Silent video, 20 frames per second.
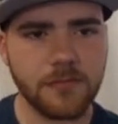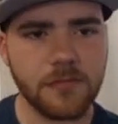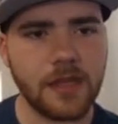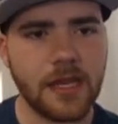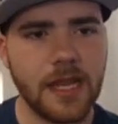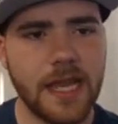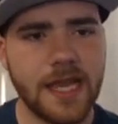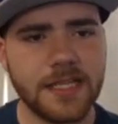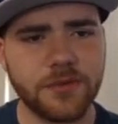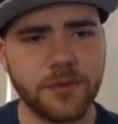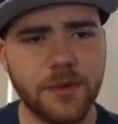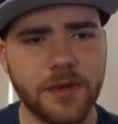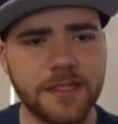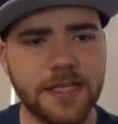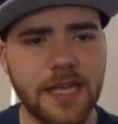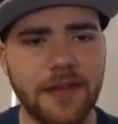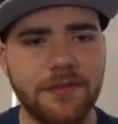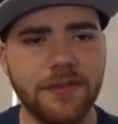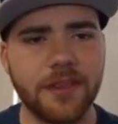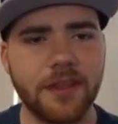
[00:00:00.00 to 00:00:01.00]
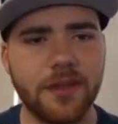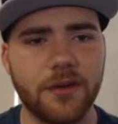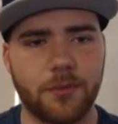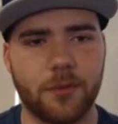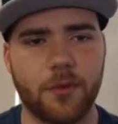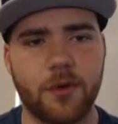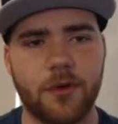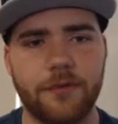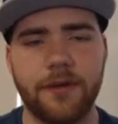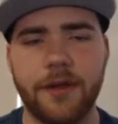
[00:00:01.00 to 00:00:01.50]
as well as having the
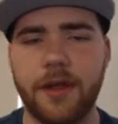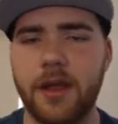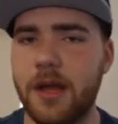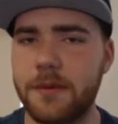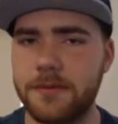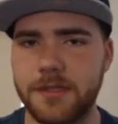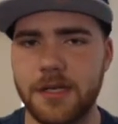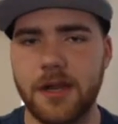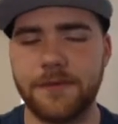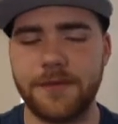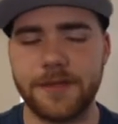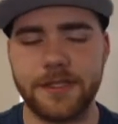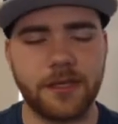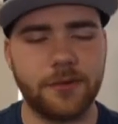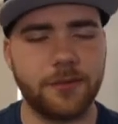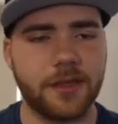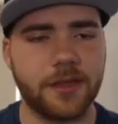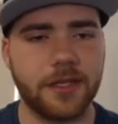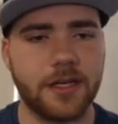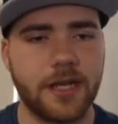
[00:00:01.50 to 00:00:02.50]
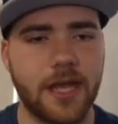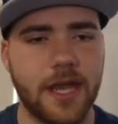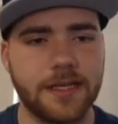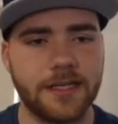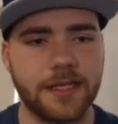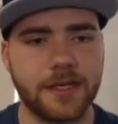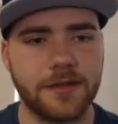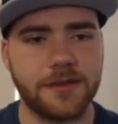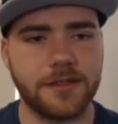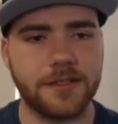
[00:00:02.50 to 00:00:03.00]
Aurora Veil option, obviously, with the
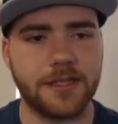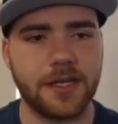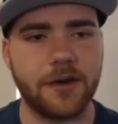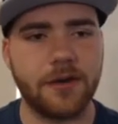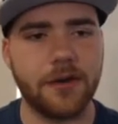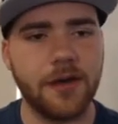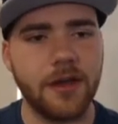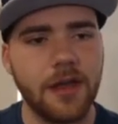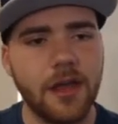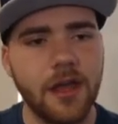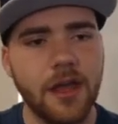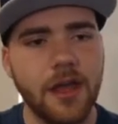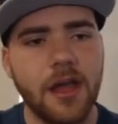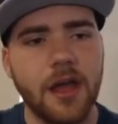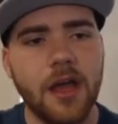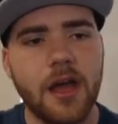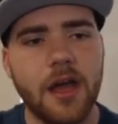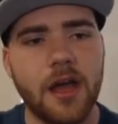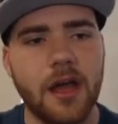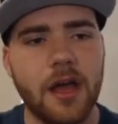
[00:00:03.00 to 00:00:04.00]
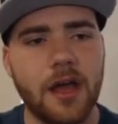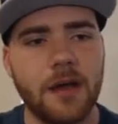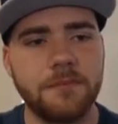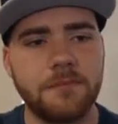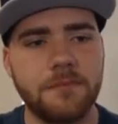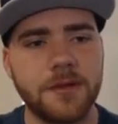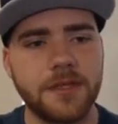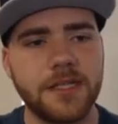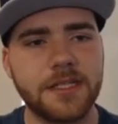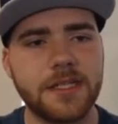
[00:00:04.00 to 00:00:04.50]
Ninetales. So
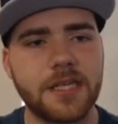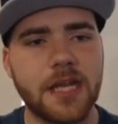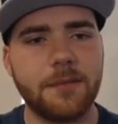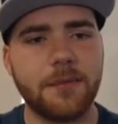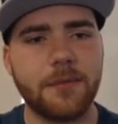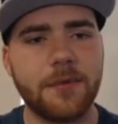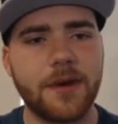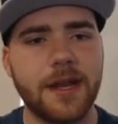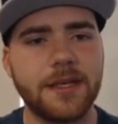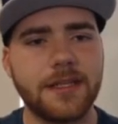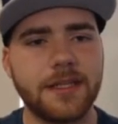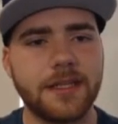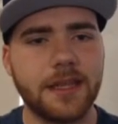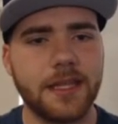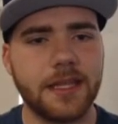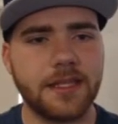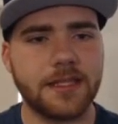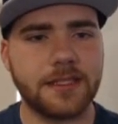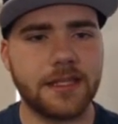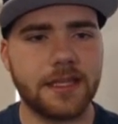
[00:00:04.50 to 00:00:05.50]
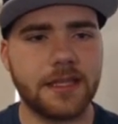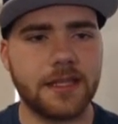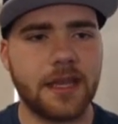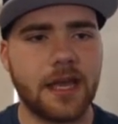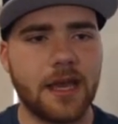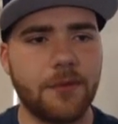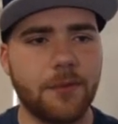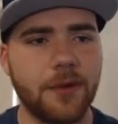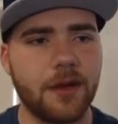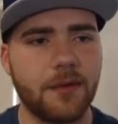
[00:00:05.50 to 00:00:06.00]
but just hopping right into things
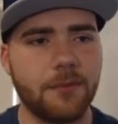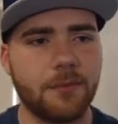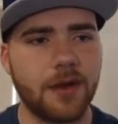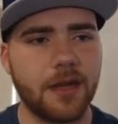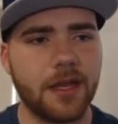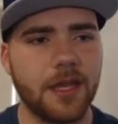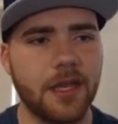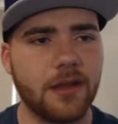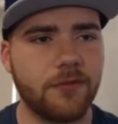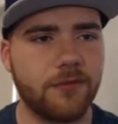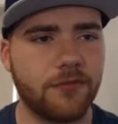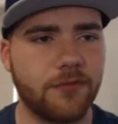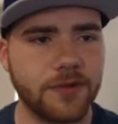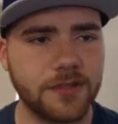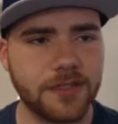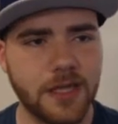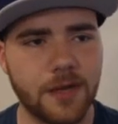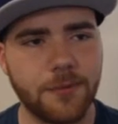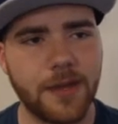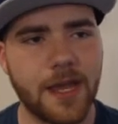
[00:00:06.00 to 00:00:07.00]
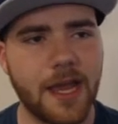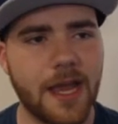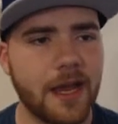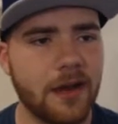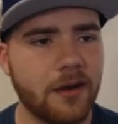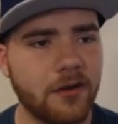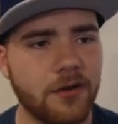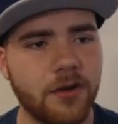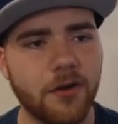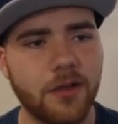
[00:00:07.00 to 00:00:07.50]
that we are bringing. First up, we got
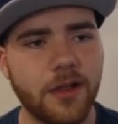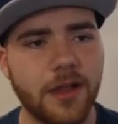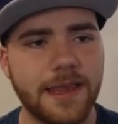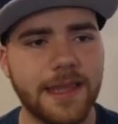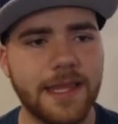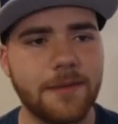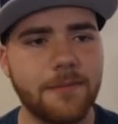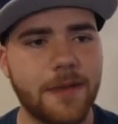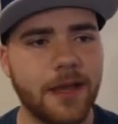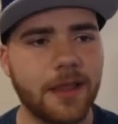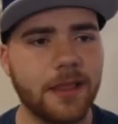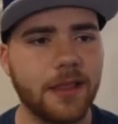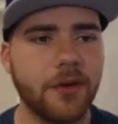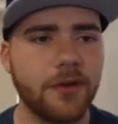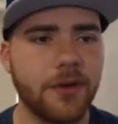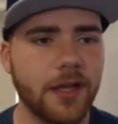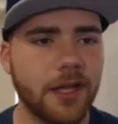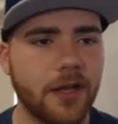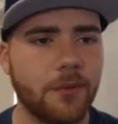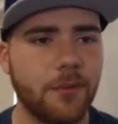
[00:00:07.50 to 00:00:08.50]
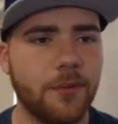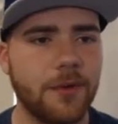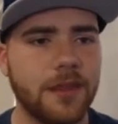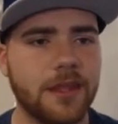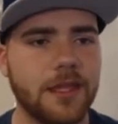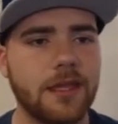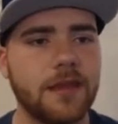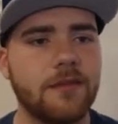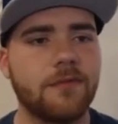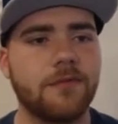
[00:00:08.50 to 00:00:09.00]
Aaronola, the Milotic,
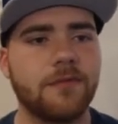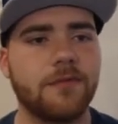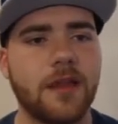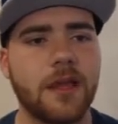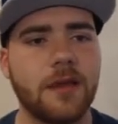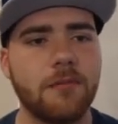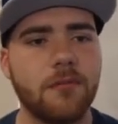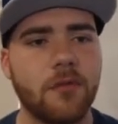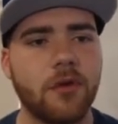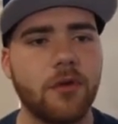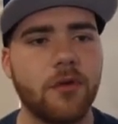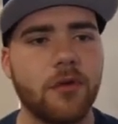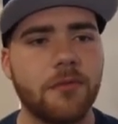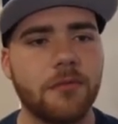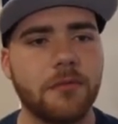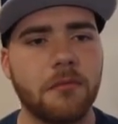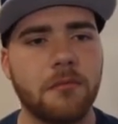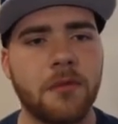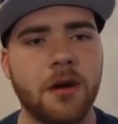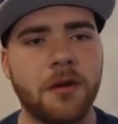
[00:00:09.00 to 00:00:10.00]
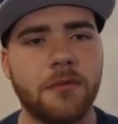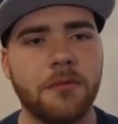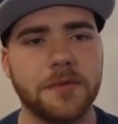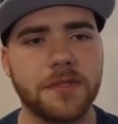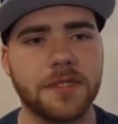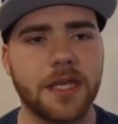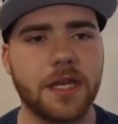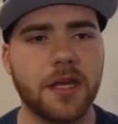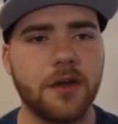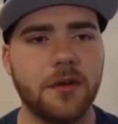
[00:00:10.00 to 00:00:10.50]
with the Flame Orb, Marble
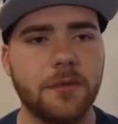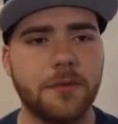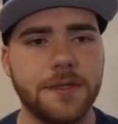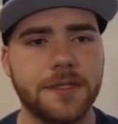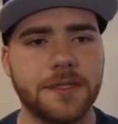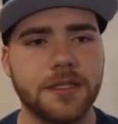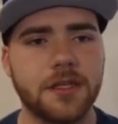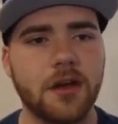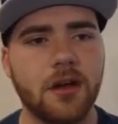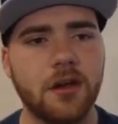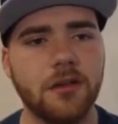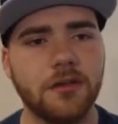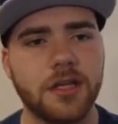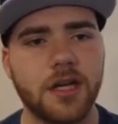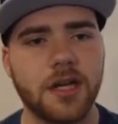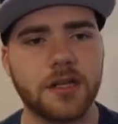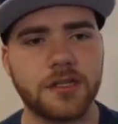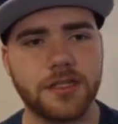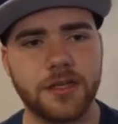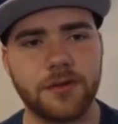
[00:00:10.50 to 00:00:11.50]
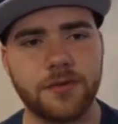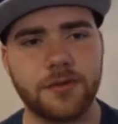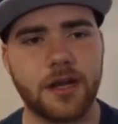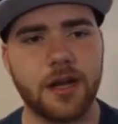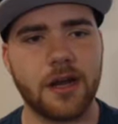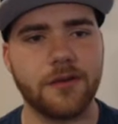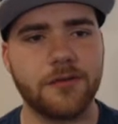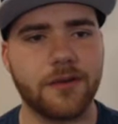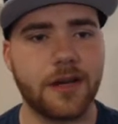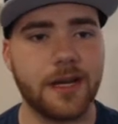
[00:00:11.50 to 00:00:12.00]
Scale, with Skull, Toxic,
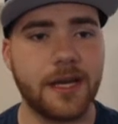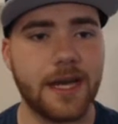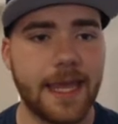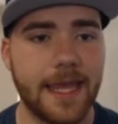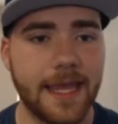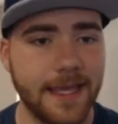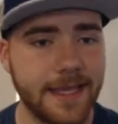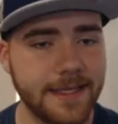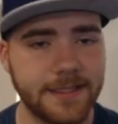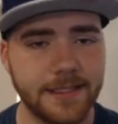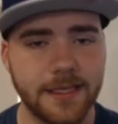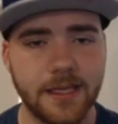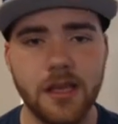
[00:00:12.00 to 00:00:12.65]
Recover, and Haze,